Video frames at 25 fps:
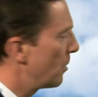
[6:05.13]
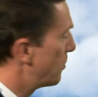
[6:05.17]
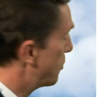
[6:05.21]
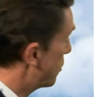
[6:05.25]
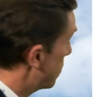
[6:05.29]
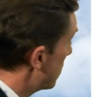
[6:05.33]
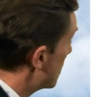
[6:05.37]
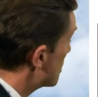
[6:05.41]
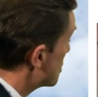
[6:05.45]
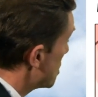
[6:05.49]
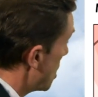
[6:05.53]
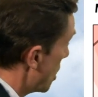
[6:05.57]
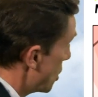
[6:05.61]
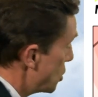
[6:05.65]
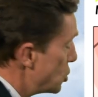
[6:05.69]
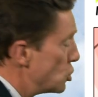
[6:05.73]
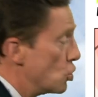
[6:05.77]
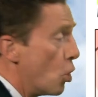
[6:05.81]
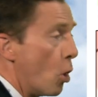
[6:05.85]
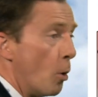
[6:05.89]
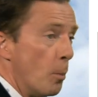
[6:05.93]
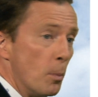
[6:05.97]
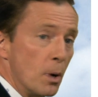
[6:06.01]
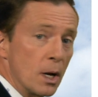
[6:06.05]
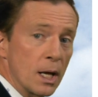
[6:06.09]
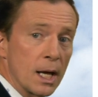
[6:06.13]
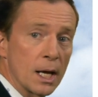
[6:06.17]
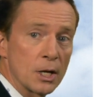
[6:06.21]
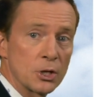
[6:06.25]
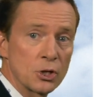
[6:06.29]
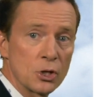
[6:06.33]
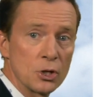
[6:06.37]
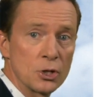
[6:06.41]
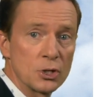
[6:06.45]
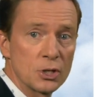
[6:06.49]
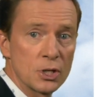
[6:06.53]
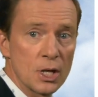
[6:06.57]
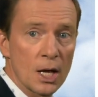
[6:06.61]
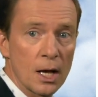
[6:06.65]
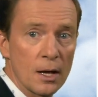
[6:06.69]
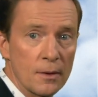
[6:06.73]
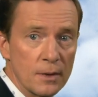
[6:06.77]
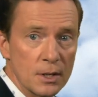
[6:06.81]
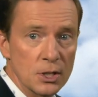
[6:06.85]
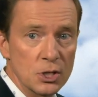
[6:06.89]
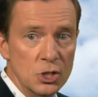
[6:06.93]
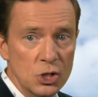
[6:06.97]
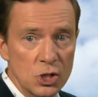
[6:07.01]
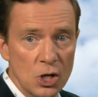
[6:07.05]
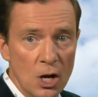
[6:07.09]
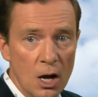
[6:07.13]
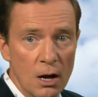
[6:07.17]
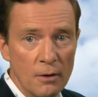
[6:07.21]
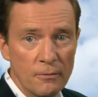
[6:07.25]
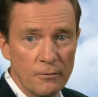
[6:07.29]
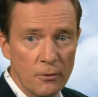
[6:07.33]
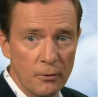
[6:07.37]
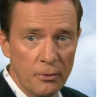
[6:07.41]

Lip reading: pressure anomaly, I should say, on this chart